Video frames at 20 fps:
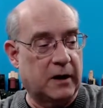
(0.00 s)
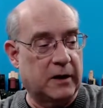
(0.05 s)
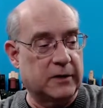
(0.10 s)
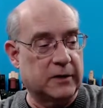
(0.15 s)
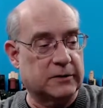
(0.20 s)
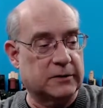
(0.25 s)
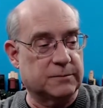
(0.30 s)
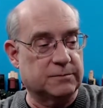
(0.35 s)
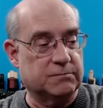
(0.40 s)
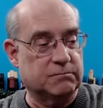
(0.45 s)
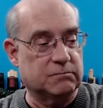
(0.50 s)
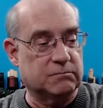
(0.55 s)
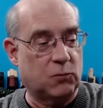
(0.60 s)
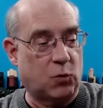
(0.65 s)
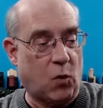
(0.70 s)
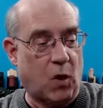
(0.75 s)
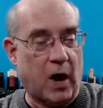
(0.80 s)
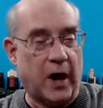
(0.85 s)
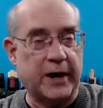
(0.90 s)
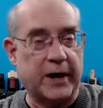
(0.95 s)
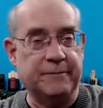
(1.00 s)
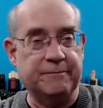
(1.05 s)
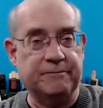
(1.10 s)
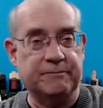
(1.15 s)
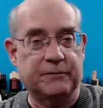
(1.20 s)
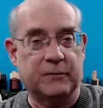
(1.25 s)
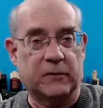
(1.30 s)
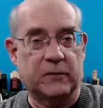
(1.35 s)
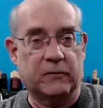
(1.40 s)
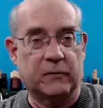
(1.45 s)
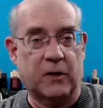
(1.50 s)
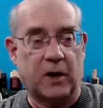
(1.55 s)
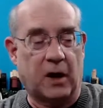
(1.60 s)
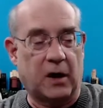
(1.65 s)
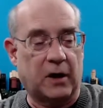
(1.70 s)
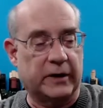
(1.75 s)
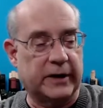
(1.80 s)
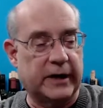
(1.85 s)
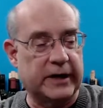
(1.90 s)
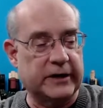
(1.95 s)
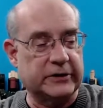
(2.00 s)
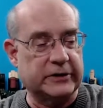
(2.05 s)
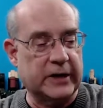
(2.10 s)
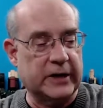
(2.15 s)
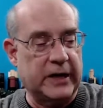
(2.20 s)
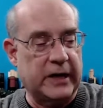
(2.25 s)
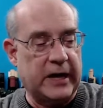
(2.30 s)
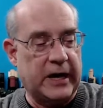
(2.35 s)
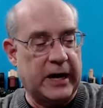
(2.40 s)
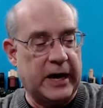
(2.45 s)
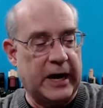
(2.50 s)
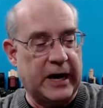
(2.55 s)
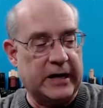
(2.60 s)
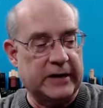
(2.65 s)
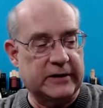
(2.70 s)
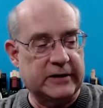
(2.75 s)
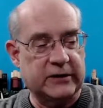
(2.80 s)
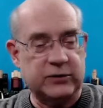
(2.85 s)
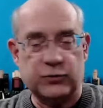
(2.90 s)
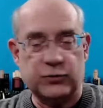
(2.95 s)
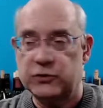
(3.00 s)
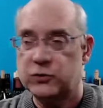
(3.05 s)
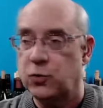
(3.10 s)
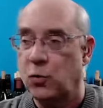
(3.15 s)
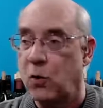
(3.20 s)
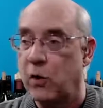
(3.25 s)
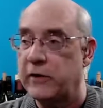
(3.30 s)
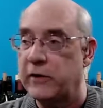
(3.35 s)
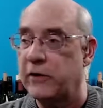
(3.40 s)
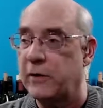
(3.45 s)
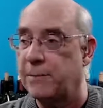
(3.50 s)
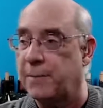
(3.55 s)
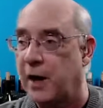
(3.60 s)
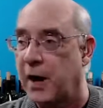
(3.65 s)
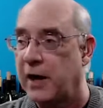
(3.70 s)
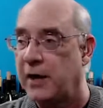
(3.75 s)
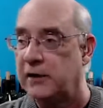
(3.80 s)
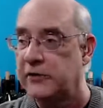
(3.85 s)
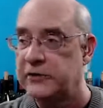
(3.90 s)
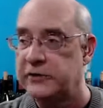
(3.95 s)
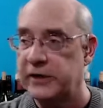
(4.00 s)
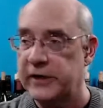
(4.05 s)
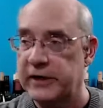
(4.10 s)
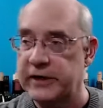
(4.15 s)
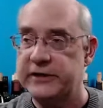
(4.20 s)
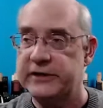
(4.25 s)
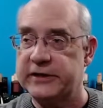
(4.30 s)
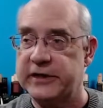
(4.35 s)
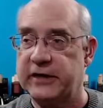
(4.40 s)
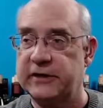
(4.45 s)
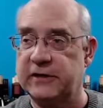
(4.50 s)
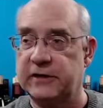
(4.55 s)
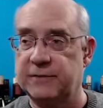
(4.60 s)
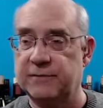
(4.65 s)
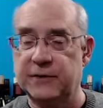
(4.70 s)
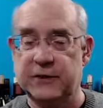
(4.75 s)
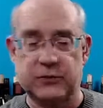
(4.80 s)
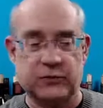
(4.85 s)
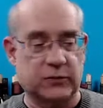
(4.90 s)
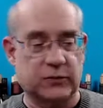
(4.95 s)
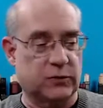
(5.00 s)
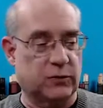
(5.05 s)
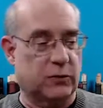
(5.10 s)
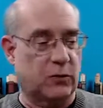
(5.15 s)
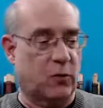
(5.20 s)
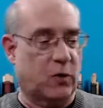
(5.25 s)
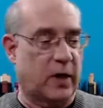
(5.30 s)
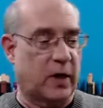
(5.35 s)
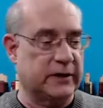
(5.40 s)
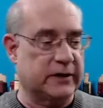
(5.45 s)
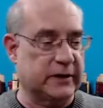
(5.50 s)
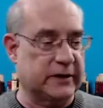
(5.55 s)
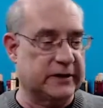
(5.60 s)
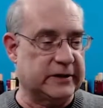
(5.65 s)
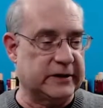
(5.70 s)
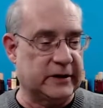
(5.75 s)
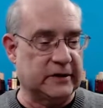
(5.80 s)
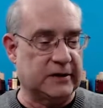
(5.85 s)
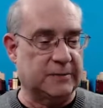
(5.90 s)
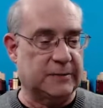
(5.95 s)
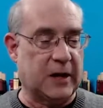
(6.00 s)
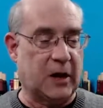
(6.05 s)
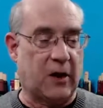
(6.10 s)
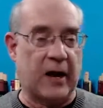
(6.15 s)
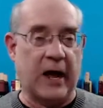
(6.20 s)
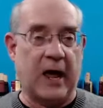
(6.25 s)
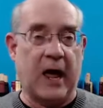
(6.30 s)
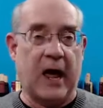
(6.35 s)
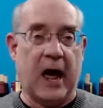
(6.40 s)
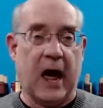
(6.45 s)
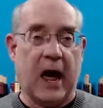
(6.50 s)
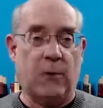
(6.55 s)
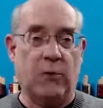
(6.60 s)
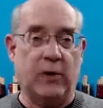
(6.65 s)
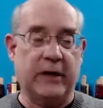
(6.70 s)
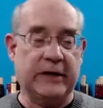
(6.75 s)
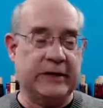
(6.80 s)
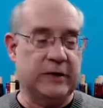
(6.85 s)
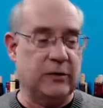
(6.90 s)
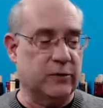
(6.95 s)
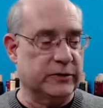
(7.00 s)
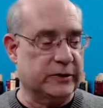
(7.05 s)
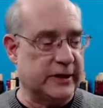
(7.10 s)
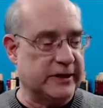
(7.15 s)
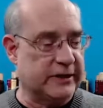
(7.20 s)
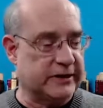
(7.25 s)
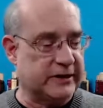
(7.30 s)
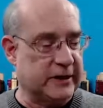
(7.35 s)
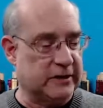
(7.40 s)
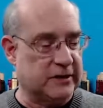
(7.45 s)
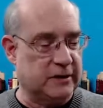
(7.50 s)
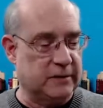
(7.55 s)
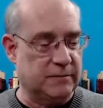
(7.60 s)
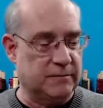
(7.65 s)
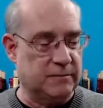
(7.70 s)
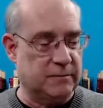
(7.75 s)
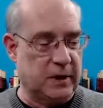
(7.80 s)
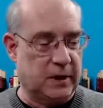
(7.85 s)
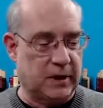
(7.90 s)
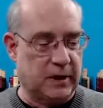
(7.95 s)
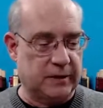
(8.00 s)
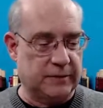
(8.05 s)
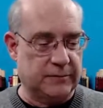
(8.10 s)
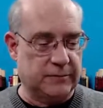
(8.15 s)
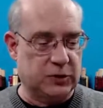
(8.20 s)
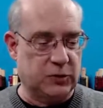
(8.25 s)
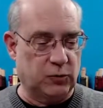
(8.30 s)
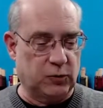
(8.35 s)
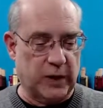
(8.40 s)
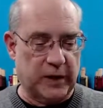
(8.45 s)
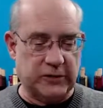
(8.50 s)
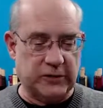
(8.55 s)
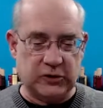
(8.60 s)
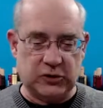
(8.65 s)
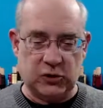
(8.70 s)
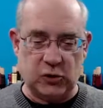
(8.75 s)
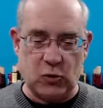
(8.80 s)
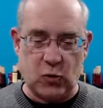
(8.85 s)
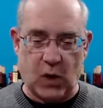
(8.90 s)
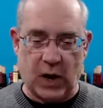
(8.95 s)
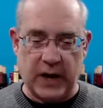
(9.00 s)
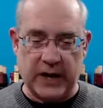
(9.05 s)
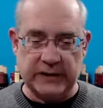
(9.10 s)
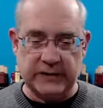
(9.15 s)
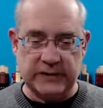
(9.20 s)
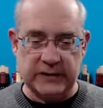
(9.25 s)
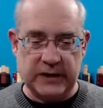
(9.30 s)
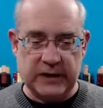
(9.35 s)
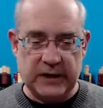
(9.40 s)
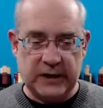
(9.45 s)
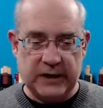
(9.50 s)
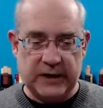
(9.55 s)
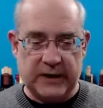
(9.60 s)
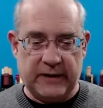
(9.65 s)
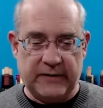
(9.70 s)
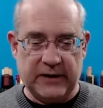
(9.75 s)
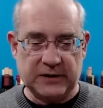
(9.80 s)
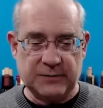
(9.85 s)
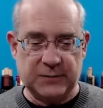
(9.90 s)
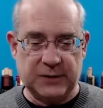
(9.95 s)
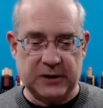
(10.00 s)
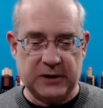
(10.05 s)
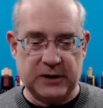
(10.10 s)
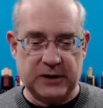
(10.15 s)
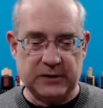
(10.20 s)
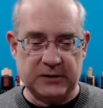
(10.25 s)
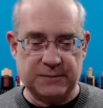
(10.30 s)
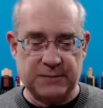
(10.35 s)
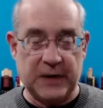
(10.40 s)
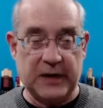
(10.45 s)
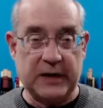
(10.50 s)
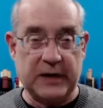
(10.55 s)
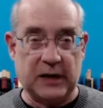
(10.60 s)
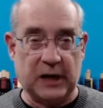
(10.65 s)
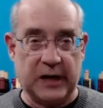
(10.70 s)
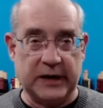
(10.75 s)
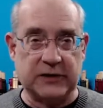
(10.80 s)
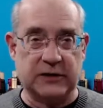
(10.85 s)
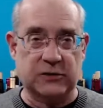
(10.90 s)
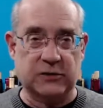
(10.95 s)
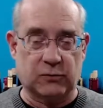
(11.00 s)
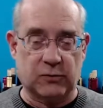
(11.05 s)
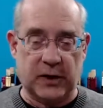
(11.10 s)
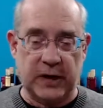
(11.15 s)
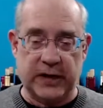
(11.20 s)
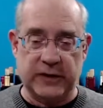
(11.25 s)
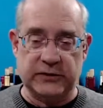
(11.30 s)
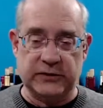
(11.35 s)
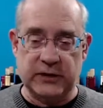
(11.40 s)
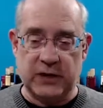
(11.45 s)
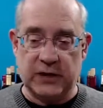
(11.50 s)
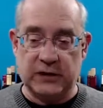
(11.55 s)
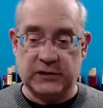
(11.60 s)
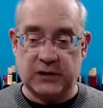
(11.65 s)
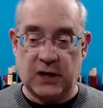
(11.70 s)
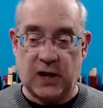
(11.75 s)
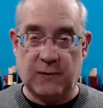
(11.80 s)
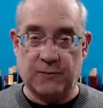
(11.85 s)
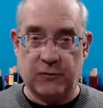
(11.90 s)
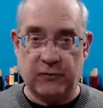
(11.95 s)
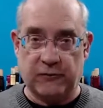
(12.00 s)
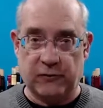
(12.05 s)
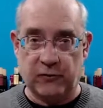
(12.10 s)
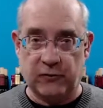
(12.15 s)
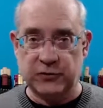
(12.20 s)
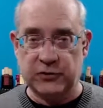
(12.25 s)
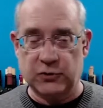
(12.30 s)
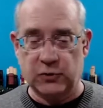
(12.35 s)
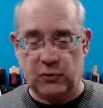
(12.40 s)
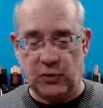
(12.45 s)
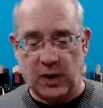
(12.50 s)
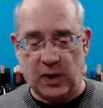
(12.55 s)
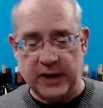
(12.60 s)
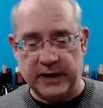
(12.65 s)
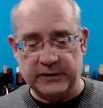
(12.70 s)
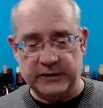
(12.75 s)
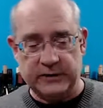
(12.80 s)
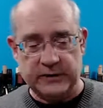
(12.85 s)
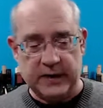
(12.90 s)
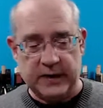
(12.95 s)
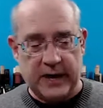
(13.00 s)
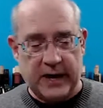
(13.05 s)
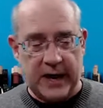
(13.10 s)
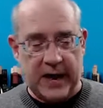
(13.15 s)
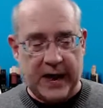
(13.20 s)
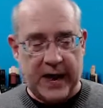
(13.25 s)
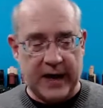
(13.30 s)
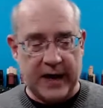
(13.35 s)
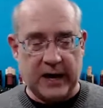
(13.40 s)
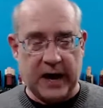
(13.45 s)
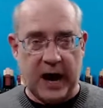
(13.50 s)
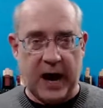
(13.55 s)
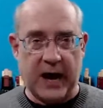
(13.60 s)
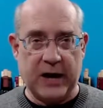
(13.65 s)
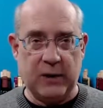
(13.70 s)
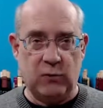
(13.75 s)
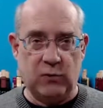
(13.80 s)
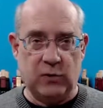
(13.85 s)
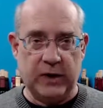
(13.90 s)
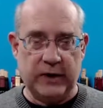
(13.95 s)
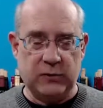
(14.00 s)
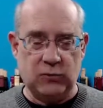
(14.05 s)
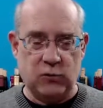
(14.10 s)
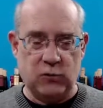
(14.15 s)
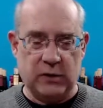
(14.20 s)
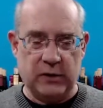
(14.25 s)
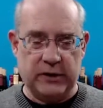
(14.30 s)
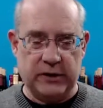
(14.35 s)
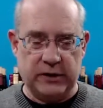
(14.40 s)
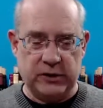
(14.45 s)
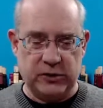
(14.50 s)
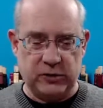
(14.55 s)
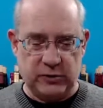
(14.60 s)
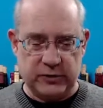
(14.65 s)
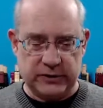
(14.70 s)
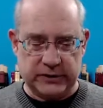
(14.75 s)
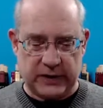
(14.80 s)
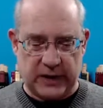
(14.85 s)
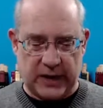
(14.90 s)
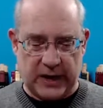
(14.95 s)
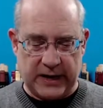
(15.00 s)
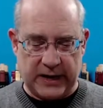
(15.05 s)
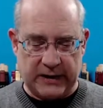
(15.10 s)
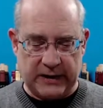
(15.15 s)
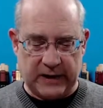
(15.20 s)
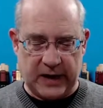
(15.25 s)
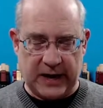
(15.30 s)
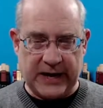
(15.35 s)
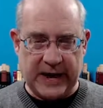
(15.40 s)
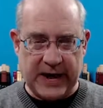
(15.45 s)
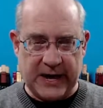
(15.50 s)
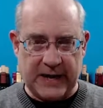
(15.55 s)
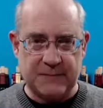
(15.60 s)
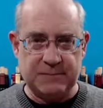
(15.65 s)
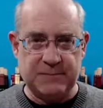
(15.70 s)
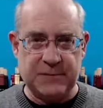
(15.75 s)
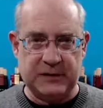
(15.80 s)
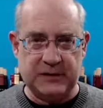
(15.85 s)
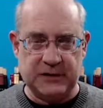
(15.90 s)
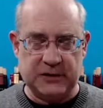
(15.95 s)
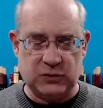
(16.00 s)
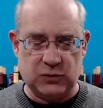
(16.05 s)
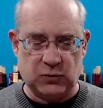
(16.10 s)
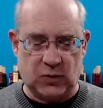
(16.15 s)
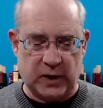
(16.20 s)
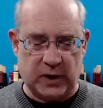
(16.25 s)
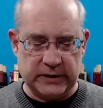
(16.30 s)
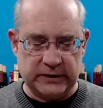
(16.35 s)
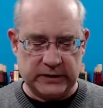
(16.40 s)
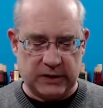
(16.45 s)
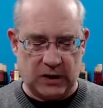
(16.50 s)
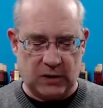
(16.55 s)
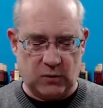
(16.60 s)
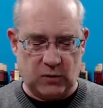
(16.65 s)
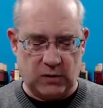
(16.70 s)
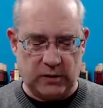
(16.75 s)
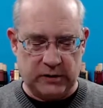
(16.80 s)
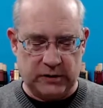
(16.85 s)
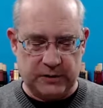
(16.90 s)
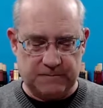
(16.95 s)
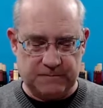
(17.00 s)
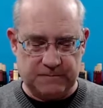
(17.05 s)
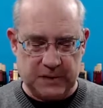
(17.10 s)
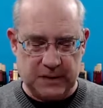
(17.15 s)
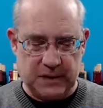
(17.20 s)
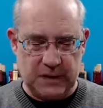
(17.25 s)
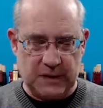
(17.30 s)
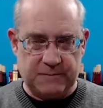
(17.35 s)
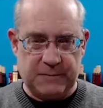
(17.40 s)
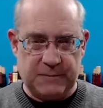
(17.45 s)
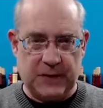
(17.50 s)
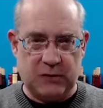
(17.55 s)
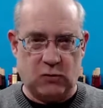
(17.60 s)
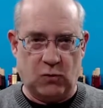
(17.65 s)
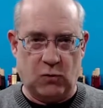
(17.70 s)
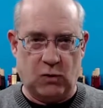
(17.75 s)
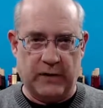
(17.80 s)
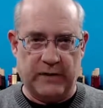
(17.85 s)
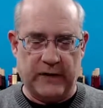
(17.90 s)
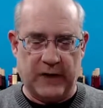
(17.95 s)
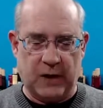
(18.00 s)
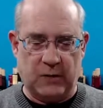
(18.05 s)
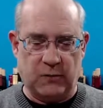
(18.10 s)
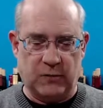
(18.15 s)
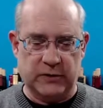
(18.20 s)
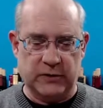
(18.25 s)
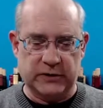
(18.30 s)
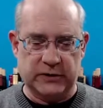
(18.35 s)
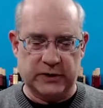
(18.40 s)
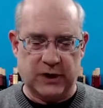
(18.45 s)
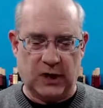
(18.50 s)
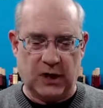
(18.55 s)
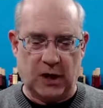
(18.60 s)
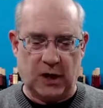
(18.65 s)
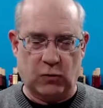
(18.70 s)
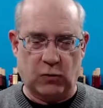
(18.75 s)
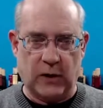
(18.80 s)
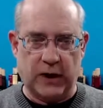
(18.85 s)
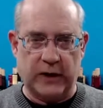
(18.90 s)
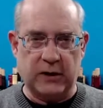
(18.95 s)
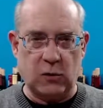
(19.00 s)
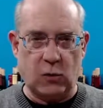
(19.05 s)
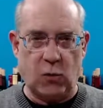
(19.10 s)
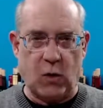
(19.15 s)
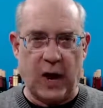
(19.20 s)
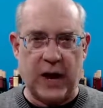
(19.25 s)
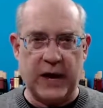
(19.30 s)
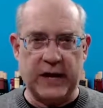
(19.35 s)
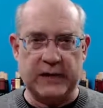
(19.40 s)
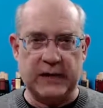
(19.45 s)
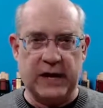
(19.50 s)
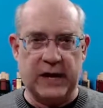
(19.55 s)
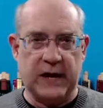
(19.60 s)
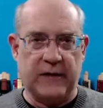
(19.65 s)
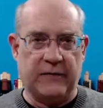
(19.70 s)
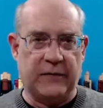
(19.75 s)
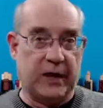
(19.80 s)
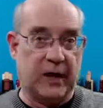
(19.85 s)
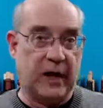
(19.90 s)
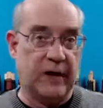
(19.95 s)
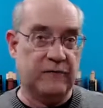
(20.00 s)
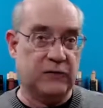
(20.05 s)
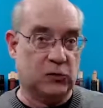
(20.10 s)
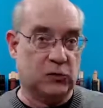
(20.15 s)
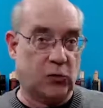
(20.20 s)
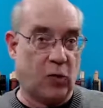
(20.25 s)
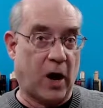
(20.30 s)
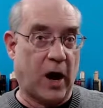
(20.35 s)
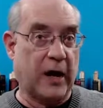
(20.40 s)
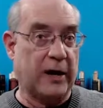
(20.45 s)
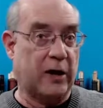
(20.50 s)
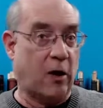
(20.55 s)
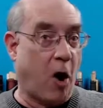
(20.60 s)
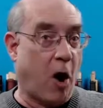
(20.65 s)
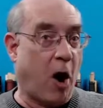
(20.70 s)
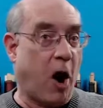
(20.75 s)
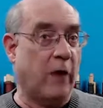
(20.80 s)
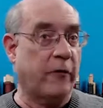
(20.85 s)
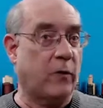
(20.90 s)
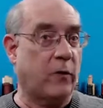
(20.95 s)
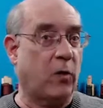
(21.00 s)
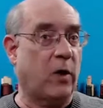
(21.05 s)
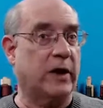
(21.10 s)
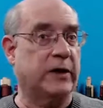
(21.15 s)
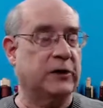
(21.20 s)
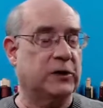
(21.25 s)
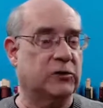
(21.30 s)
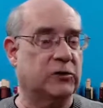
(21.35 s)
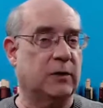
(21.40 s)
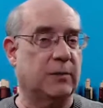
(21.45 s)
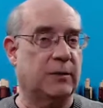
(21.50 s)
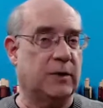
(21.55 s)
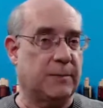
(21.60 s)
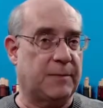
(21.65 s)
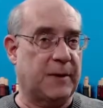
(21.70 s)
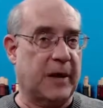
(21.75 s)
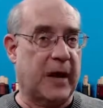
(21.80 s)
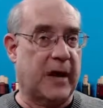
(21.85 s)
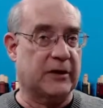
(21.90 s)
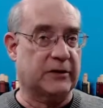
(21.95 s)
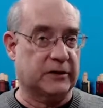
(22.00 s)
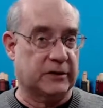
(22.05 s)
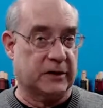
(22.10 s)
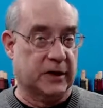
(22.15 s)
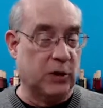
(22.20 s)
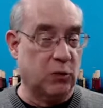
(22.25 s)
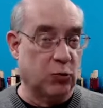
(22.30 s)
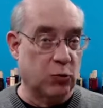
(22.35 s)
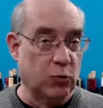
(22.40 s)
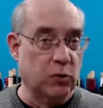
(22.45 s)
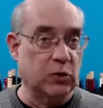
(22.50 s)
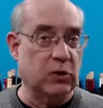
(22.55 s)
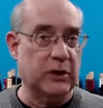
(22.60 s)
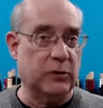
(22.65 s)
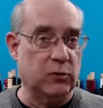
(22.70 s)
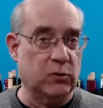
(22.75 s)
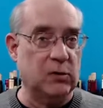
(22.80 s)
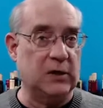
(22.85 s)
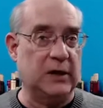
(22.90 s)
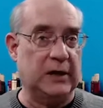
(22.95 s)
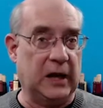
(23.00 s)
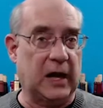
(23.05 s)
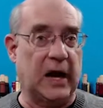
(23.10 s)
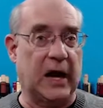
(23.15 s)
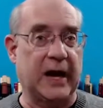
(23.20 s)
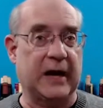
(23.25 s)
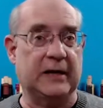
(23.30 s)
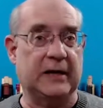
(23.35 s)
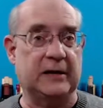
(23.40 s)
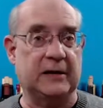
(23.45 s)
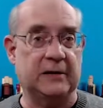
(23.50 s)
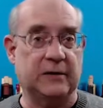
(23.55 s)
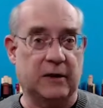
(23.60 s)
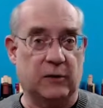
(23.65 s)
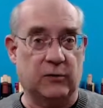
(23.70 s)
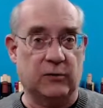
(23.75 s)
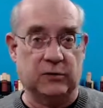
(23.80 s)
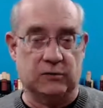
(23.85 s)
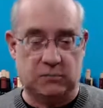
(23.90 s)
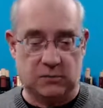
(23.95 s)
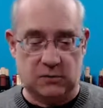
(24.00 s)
some wine for the holidays, and this was one of the bottles that I sent them. This was one of the wines I sent them. Now, what I do is I sent them two reds, two whites, and that's because Penny likes the reds, Tom prefers the whites, and I handpicked these wines. I wanted to pick one that was a red and a white that I've tried on the wine stream in the past that I really, really liked. Those